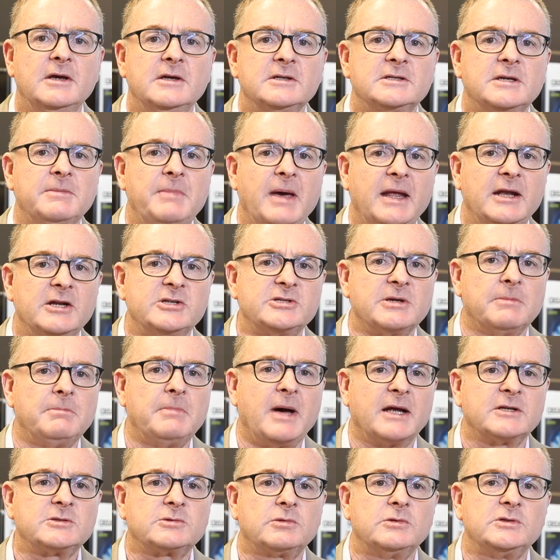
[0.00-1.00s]
to manage a
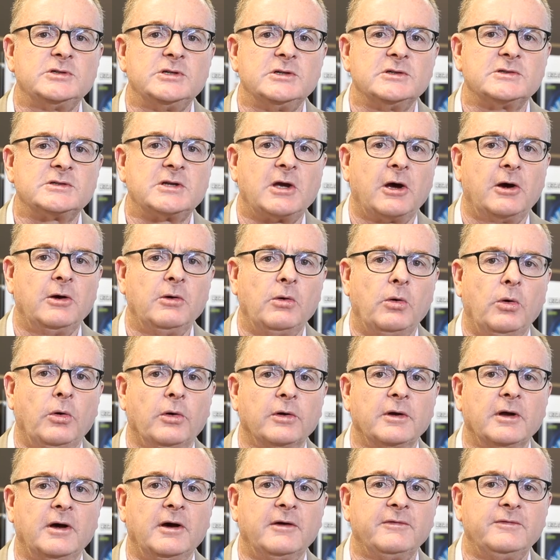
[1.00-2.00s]
much reduced
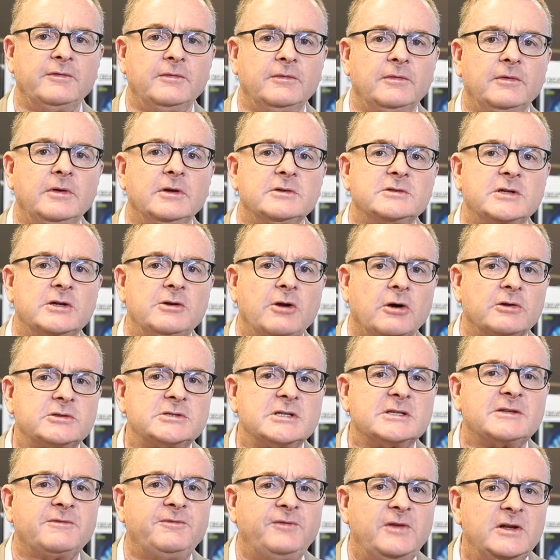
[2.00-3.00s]
cohort to not
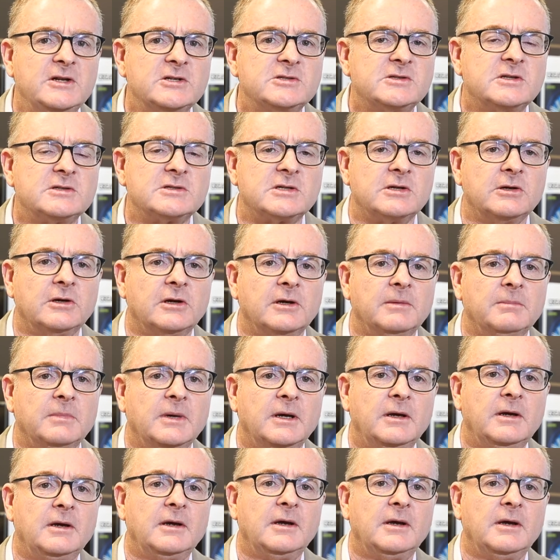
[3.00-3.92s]
just finish the term,